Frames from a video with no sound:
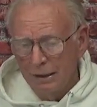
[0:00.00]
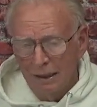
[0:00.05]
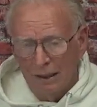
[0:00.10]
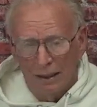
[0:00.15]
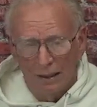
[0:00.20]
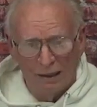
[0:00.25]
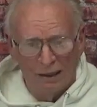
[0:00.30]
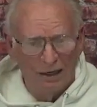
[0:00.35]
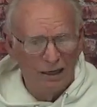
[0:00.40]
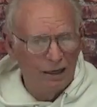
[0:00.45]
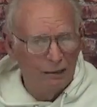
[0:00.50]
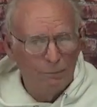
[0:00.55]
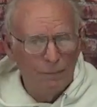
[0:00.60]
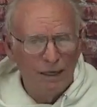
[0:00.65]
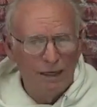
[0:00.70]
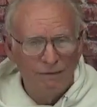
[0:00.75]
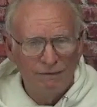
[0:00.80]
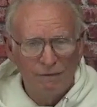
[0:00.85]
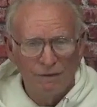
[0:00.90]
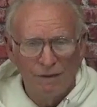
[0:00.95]
a little
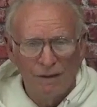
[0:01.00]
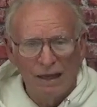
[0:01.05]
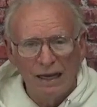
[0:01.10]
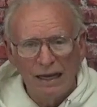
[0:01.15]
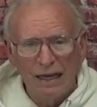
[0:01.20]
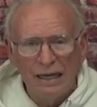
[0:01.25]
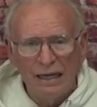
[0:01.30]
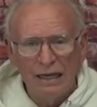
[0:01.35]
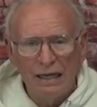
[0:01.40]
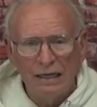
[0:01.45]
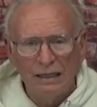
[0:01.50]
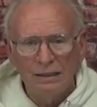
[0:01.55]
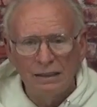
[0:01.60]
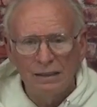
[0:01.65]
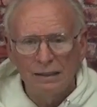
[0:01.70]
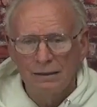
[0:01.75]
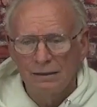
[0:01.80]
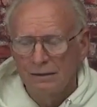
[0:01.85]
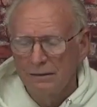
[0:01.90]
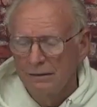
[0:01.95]
bit for the ink
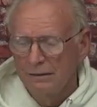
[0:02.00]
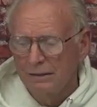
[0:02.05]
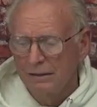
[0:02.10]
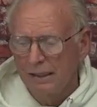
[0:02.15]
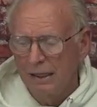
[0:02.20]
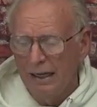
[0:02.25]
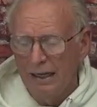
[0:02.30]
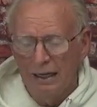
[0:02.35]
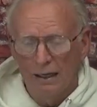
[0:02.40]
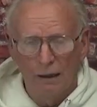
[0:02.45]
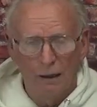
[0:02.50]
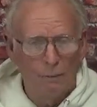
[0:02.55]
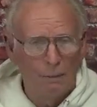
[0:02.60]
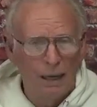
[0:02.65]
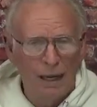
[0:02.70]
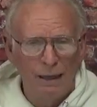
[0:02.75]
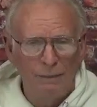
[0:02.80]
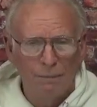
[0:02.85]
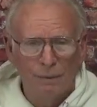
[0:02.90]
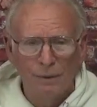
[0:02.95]
and the
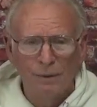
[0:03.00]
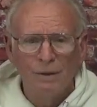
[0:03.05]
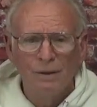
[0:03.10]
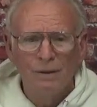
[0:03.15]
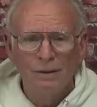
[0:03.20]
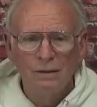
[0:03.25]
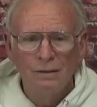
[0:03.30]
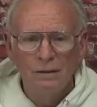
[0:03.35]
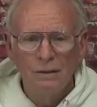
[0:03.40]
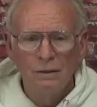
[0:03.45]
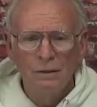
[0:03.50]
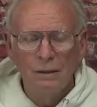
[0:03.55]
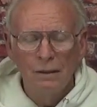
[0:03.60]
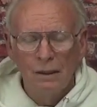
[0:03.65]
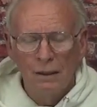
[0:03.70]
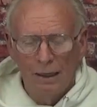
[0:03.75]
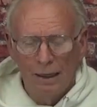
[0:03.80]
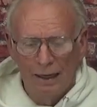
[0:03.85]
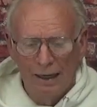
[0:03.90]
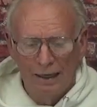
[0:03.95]
paper
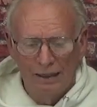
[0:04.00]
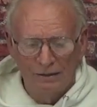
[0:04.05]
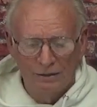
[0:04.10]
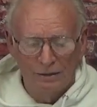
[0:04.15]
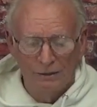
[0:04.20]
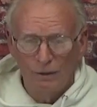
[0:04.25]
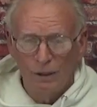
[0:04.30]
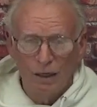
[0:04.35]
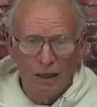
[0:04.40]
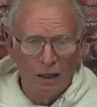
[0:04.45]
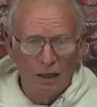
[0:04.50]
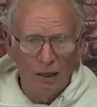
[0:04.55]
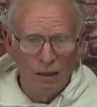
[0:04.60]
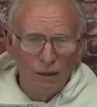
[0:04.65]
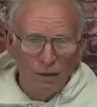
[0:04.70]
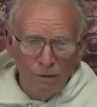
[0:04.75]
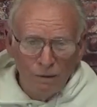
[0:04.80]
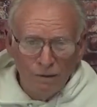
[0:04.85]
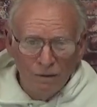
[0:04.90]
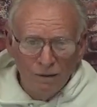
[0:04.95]
and some
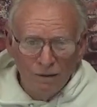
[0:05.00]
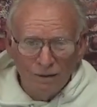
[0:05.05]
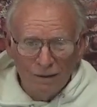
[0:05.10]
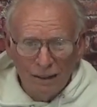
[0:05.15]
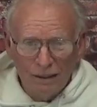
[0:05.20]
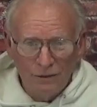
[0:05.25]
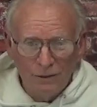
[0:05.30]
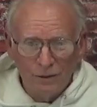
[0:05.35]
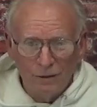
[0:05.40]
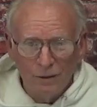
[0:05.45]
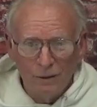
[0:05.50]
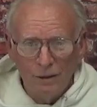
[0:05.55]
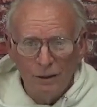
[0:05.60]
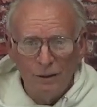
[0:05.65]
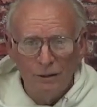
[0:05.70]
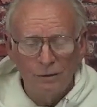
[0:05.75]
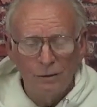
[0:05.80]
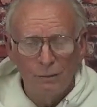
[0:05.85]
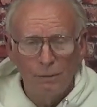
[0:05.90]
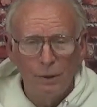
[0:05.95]
glue that you're going to
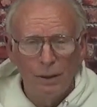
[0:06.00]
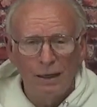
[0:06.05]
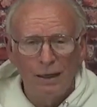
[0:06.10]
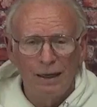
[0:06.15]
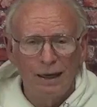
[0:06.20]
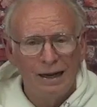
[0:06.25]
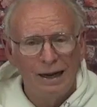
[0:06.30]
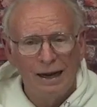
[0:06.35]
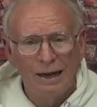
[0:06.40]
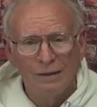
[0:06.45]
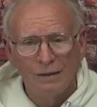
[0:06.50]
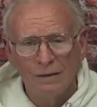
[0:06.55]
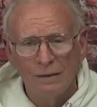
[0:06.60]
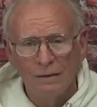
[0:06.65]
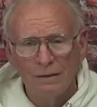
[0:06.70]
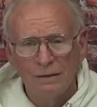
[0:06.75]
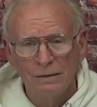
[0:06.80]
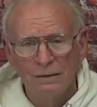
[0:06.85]
use to put it together.